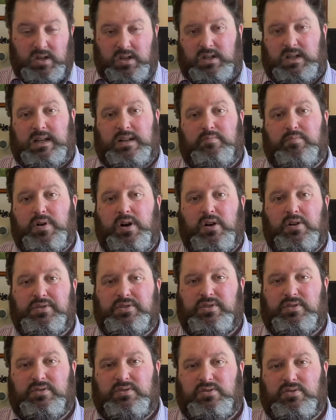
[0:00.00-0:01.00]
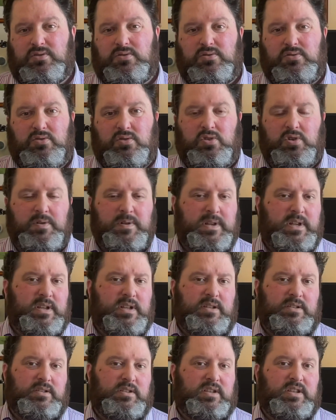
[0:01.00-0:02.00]
at Masters or
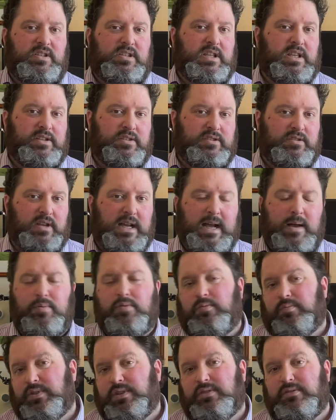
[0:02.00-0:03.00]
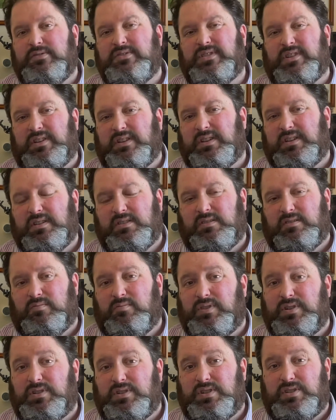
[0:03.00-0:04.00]
listening to Apple Music,
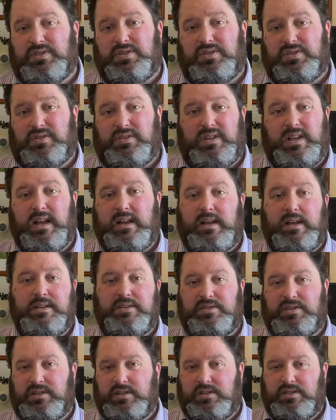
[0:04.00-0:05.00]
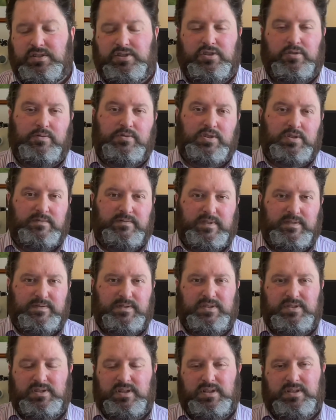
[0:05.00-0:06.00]
which is the AAC at
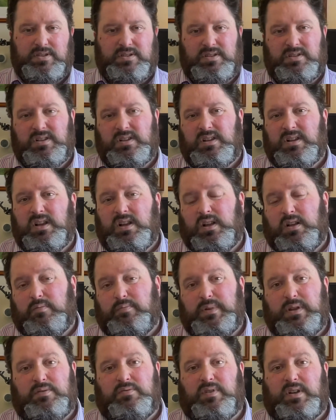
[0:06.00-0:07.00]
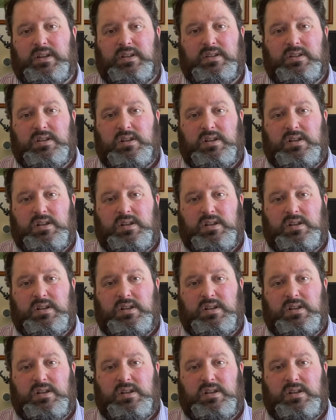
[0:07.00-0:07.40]
256 bitrate.